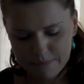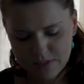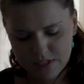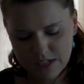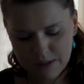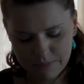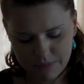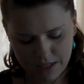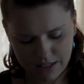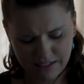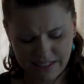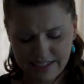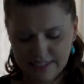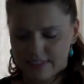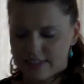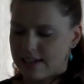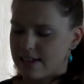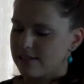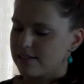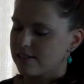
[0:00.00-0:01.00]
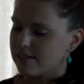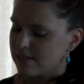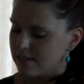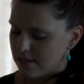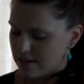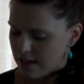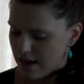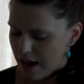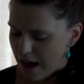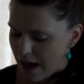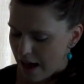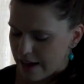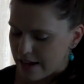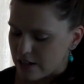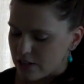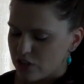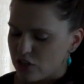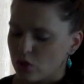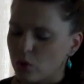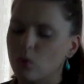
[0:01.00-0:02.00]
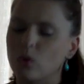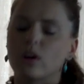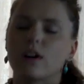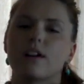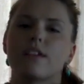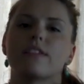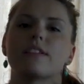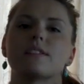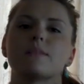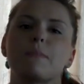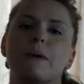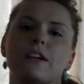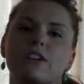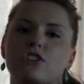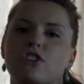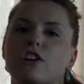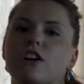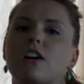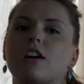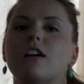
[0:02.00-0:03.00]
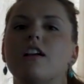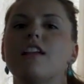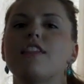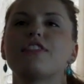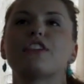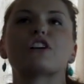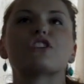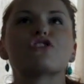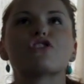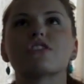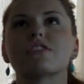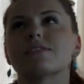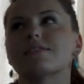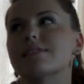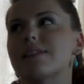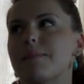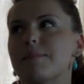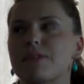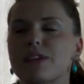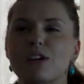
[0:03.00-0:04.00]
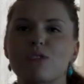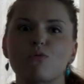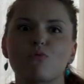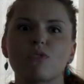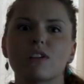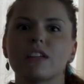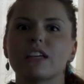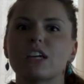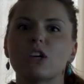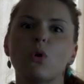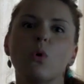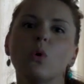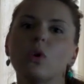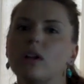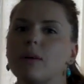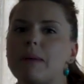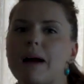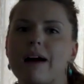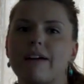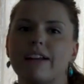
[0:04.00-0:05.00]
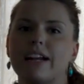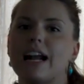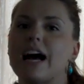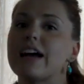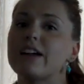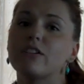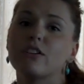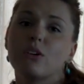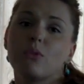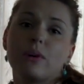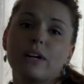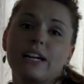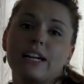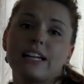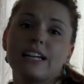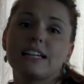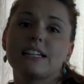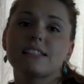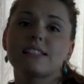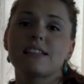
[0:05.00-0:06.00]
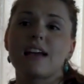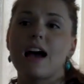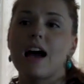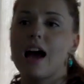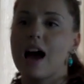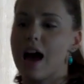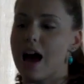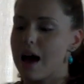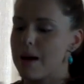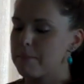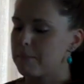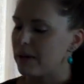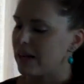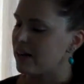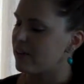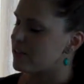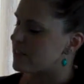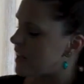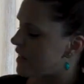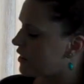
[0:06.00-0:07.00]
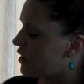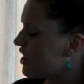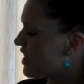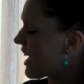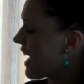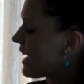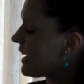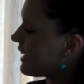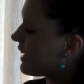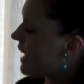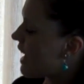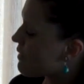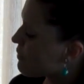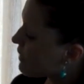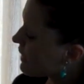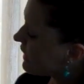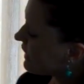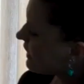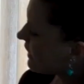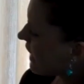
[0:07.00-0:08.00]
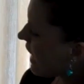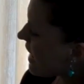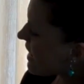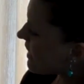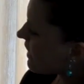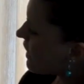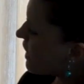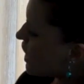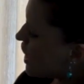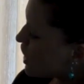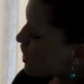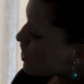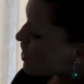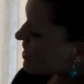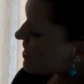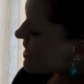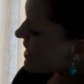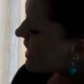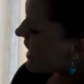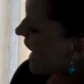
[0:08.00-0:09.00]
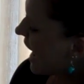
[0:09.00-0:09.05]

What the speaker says: Something like this. I adore this picture. There's just something really cool about it. I don't know what it is, but as I look at it, I really like just the